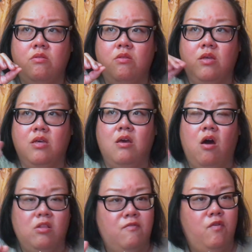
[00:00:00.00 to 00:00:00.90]
the
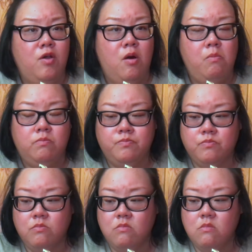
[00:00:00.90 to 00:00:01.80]
olive oil.
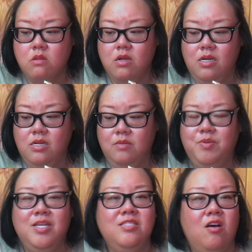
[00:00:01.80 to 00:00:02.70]

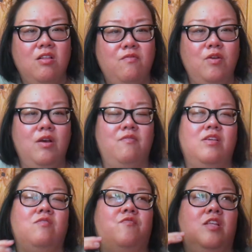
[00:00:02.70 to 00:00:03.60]
Because olive oil, I
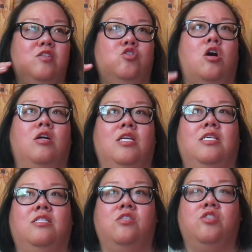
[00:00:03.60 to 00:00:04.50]
feel like chocolate
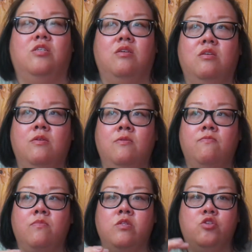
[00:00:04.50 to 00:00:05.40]
is such a
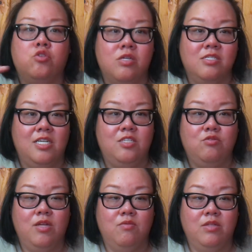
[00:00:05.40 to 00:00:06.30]
strong taste, you
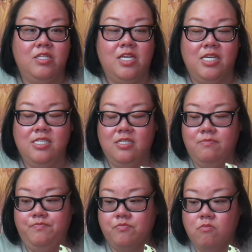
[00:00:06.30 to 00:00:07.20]
can't really taste
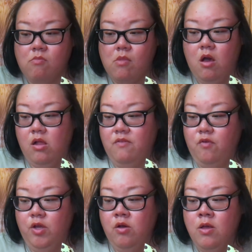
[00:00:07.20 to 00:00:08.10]
olive
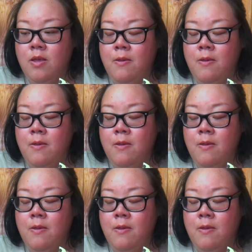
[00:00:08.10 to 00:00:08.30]
oil.